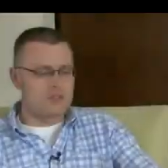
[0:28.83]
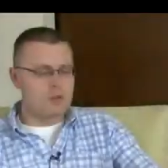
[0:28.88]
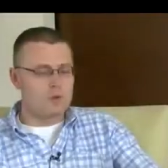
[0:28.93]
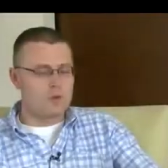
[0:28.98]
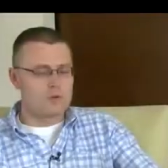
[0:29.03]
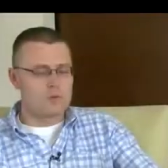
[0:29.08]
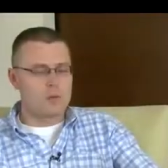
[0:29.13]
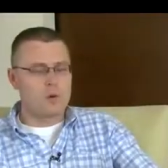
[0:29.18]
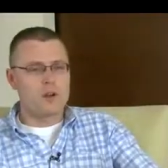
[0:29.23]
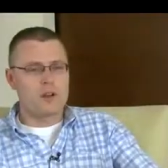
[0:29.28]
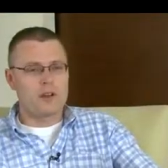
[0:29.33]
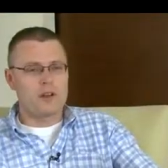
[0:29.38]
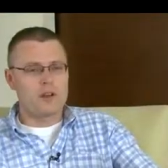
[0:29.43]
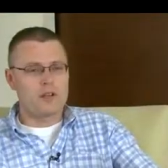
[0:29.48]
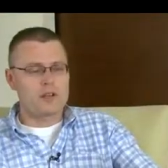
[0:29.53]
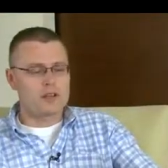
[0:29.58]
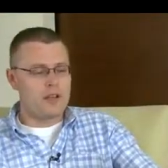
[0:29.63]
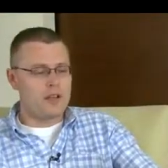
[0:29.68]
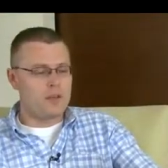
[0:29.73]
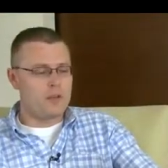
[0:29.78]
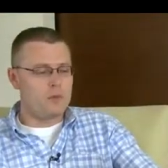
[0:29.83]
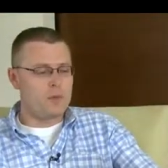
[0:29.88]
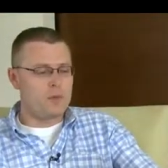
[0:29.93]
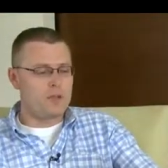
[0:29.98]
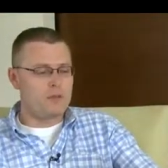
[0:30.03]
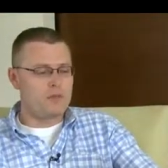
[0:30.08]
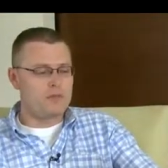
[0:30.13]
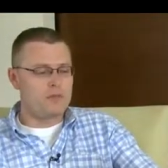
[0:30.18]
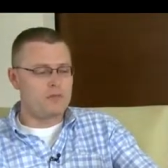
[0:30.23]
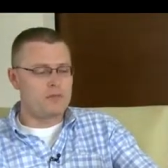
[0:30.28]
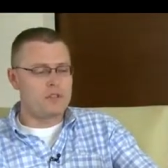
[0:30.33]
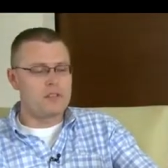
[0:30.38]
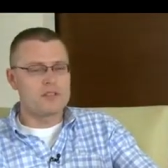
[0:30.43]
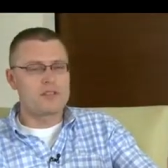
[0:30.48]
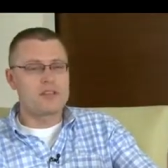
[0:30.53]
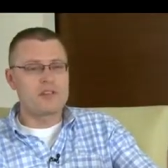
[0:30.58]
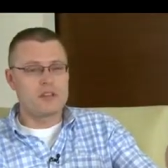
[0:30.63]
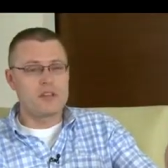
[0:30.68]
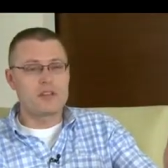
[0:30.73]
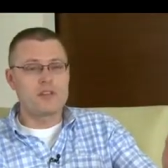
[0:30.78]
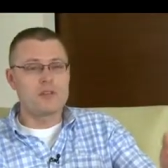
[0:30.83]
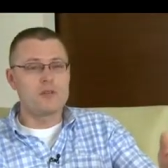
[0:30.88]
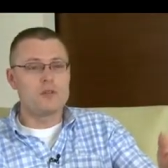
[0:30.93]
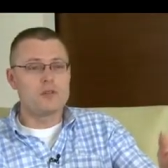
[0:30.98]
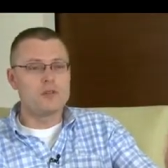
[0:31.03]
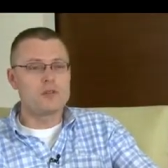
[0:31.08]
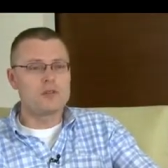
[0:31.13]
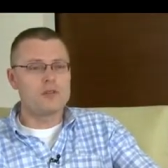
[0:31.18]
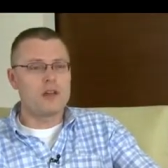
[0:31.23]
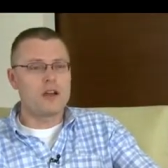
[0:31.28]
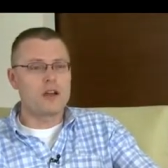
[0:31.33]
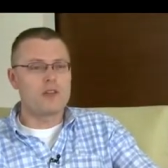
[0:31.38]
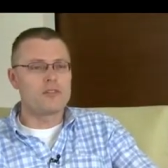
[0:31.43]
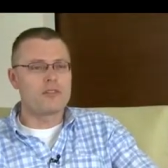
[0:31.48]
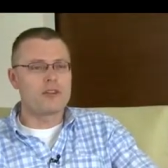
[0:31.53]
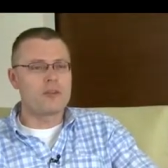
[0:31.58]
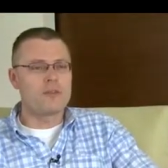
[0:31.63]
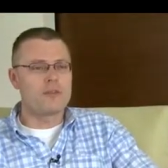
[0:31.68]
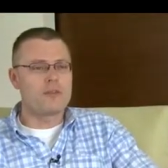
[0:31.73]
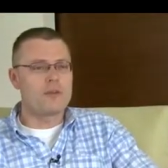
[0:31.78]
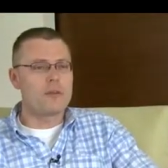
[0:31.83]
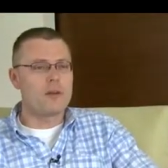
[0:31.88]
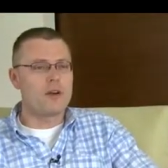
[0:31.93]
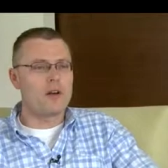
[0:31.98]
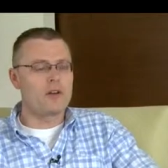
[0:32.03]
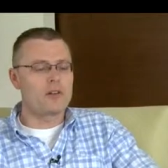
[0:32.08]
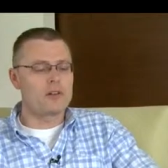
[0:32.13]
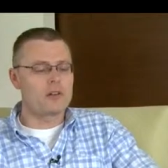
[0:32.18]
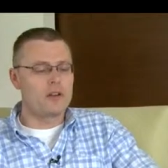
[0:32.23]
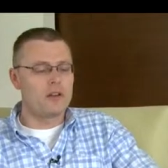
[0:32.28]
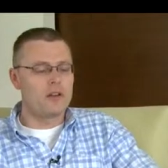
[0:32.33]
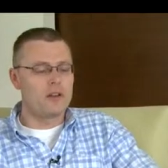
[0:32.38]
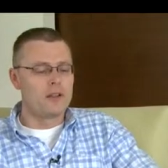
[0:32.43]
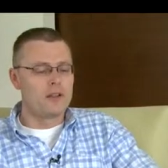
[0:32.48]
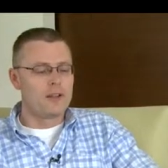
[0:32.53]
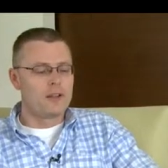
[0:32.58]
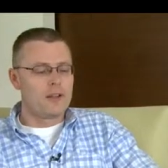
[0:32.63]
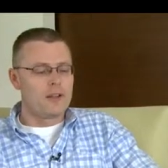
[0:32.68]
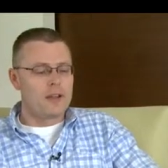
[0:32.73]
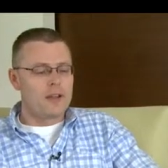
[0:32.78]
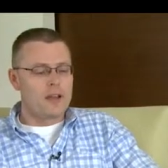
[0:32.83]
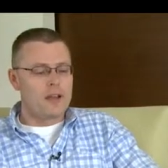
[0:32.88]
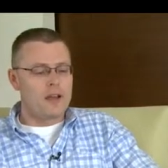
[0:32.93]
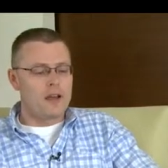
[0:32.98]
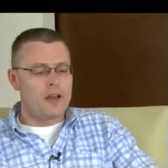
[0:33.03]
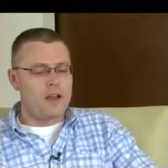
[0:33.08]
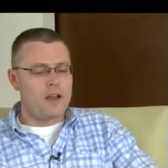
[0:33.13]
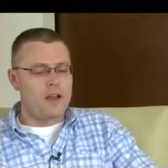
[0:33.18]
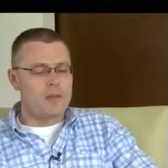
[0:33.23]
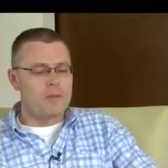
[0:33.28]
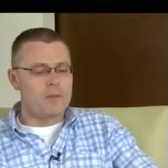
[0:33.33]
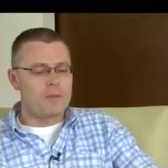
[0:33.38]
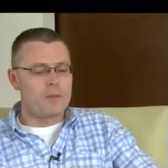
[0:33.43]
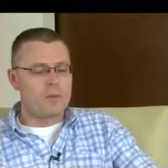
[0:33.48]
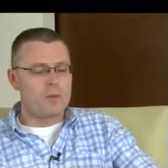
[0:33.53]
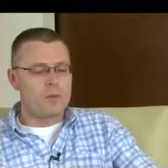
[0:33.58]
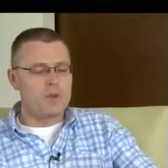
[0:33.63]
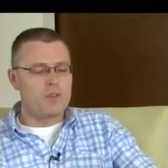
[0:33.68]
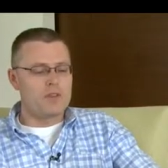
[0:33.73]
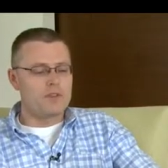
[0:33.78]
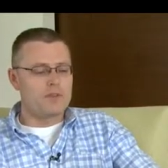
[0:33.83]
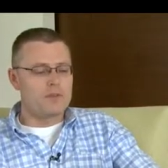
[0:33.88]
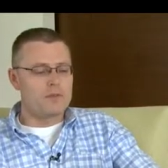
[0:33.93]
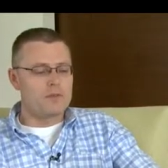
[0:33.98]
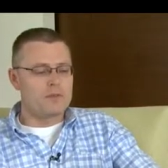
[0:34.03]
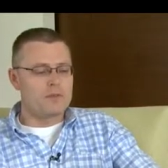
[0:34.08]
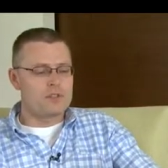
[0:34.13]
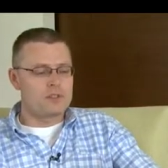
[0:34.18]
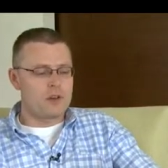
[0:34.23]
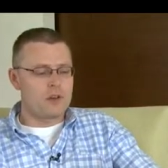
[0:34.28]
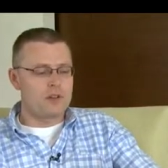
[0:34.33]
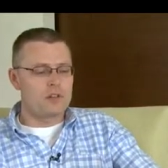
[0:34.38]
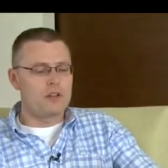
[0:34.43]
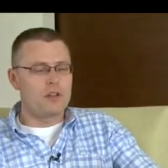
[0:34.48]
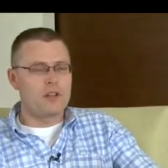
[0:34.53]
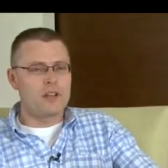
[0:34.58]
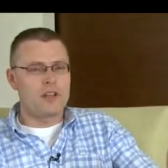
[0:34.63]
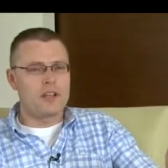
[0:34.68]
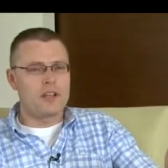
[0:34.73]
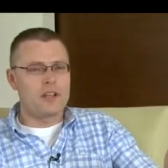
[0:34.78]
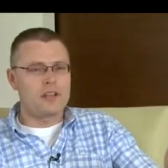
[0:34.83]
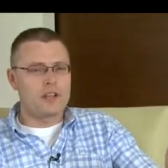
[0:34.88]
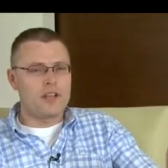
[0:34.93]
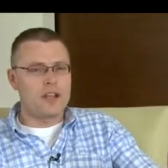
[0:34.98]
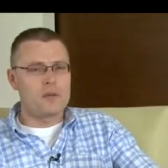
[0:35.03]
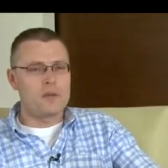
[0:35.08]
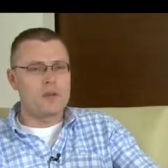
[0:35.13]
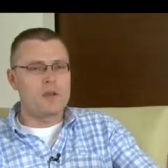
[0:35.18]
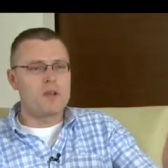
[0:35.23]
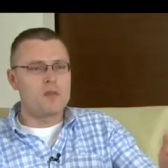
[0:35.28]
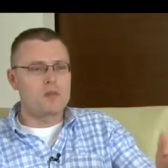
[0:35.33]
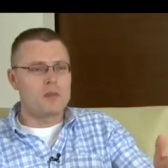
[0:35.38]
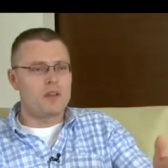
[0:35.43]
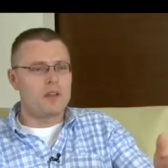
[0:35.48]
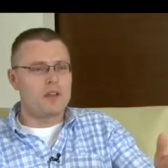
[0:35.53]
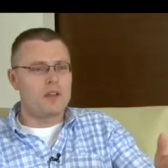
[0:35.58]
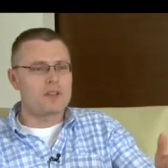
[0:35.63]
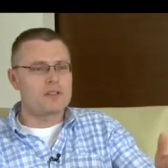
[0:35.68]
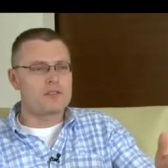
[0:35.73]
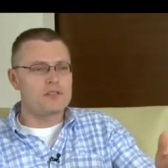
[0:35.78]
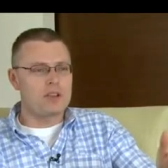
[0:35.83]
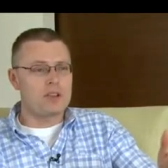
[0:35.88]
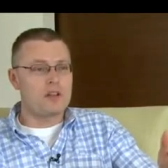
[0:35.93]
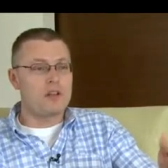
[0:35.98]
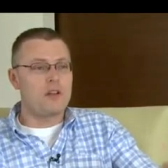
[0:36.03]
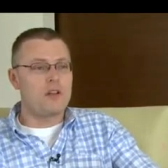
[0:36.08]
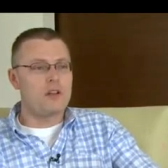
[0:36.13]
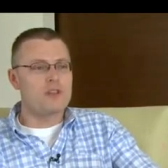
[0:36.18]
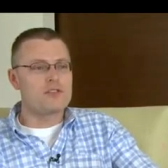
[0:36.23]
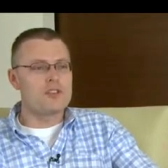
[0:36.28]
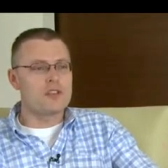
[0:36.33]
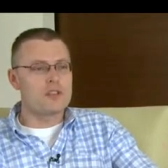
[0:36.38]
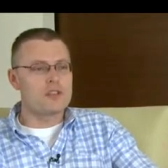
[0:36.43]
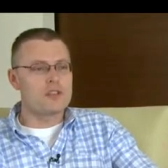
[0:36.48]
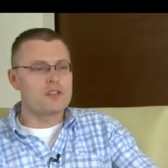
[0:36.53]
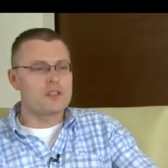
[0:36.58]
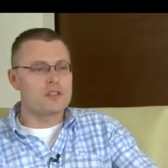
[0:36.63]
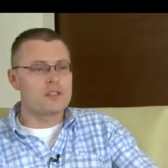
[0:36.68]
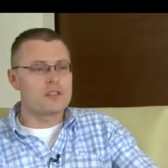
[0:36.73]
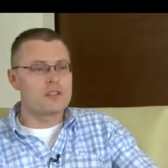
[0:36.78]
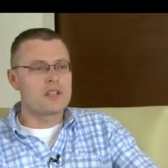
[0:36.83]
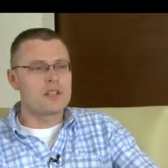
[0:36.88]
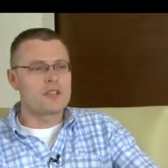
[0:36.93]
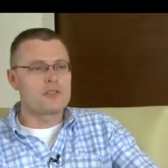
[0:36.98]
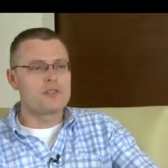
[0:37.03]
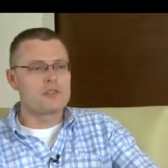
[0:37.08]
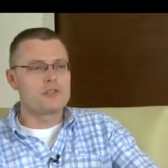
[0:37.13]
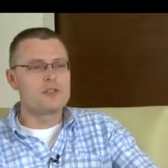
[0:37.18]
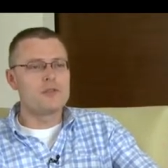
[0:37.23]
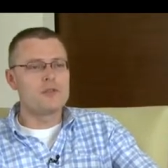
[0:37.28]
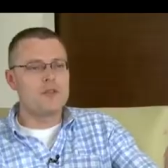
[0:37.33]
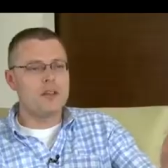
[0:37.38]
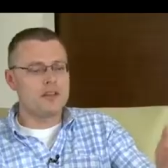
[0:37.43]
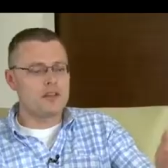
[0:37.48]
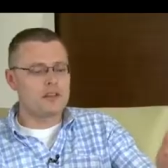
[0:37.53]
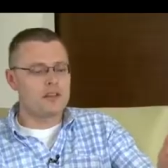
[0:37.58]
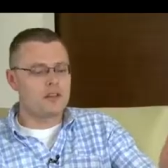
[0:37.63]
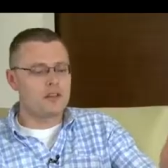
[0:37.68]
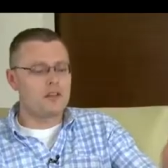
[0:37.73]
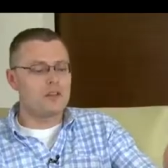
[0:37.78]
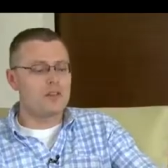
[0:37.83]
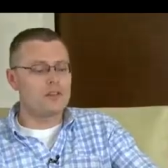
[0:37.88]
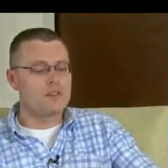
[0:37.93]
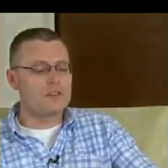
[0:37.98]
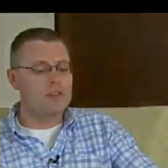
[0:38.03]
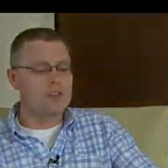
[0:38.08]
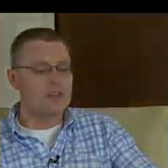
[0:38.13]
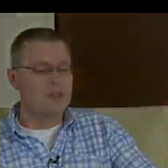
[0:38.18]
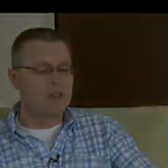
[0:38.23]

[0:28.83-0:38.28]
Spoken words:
Those products have been discontinued now from Alcatel. We've started looking at the IP-MPLS technology as the successor to that technology.